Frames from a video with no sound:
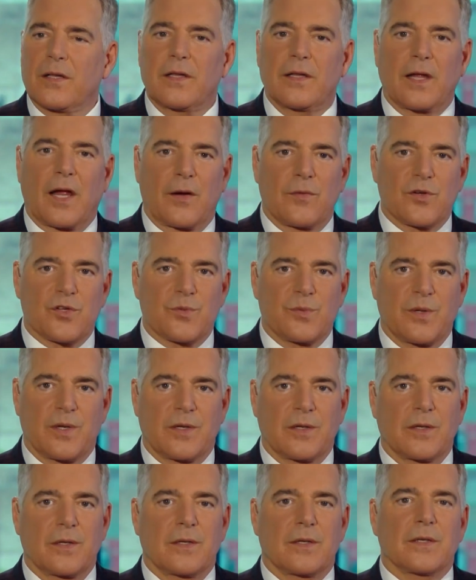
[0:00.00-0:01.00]
The Irishman,
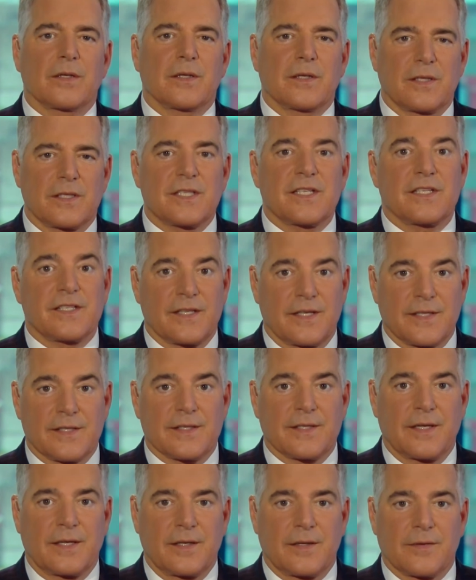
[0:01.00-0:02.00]
it's easy to
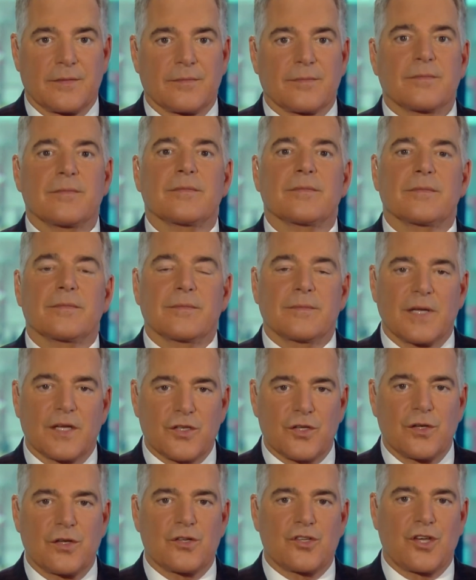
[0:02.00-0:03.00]
see. Make
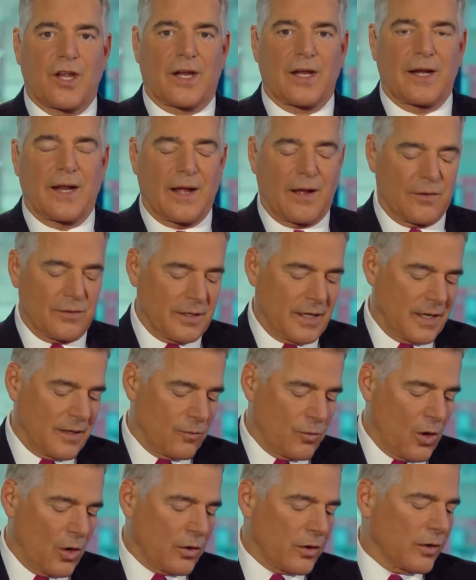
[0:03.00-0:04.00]
sure you check it out. And
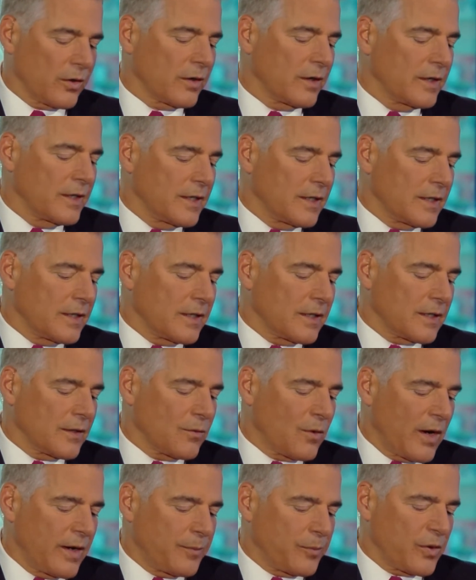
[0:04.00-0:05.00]
Welker White